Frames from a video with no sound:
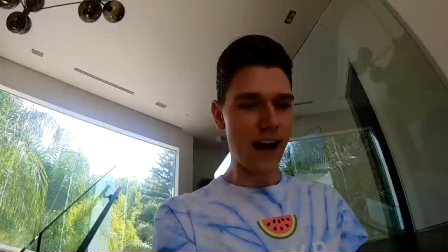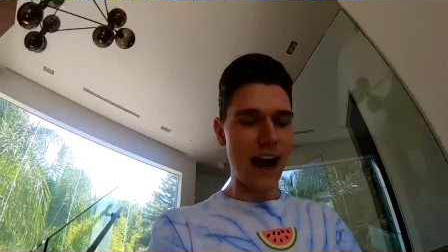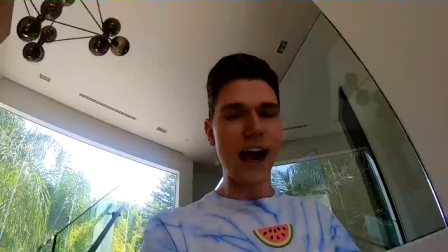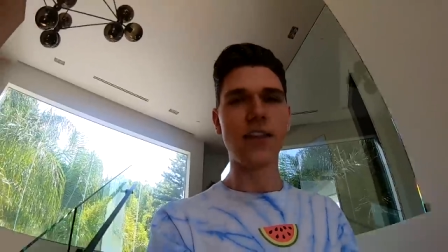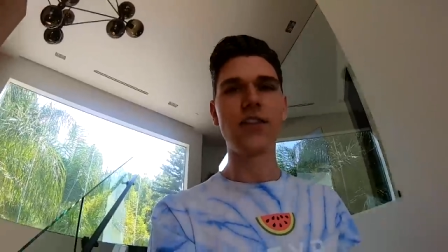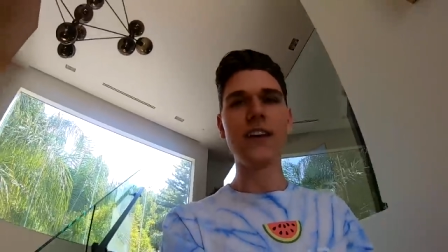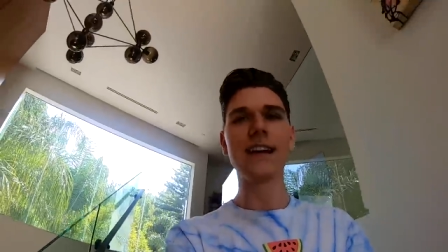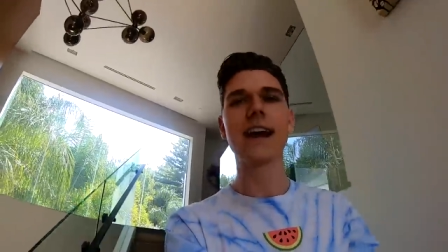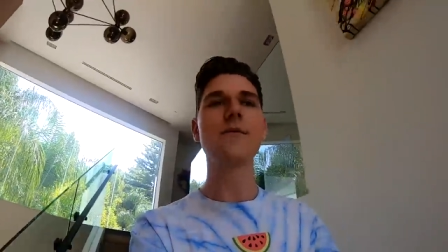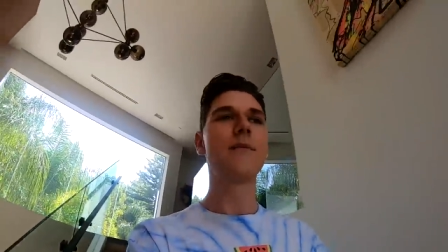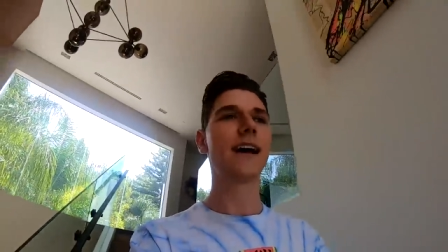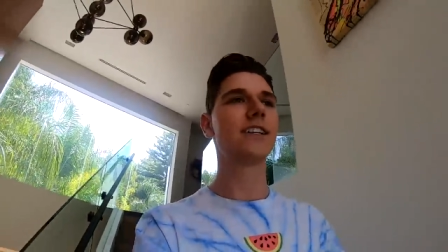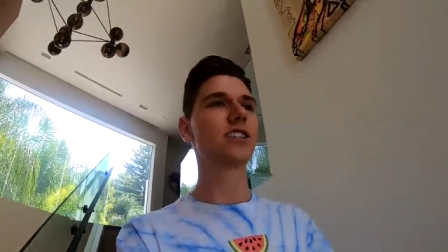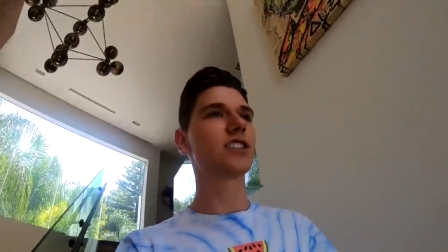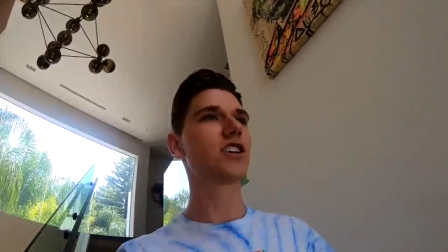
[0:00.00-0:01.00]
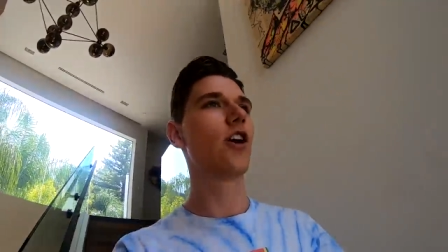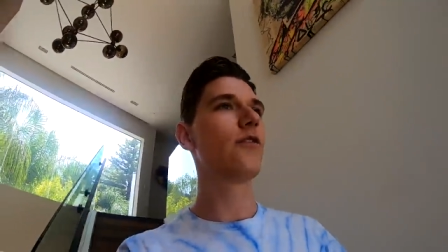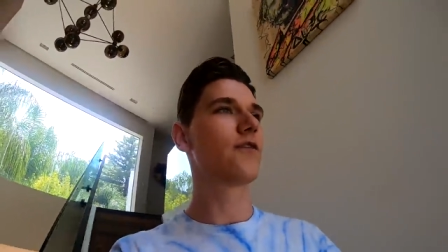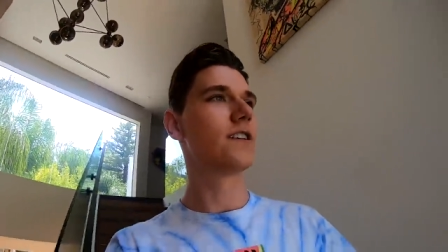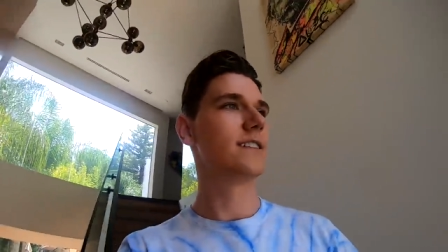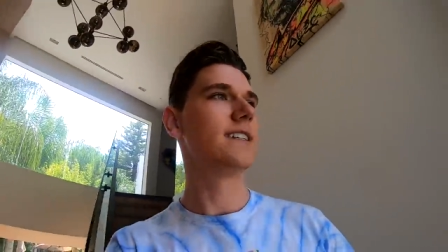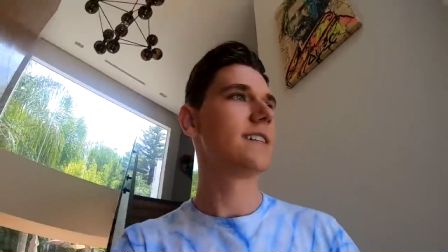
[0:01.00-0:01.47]
I think I might just go for
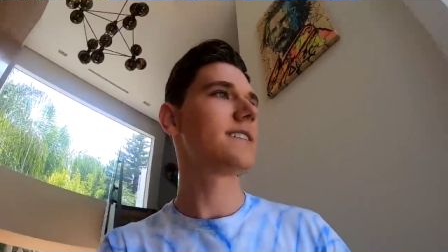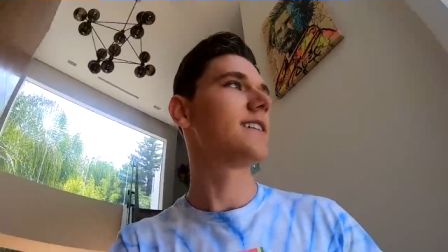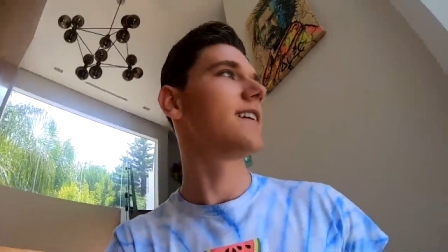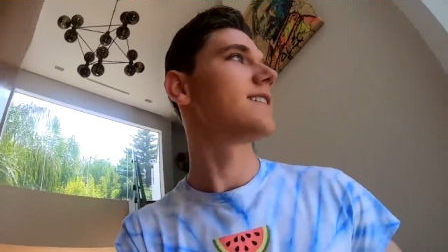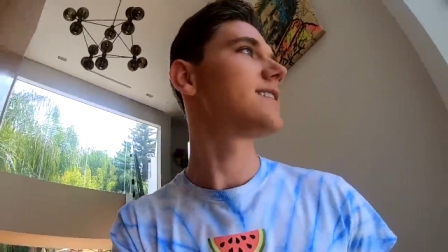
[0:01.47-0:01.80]
distance.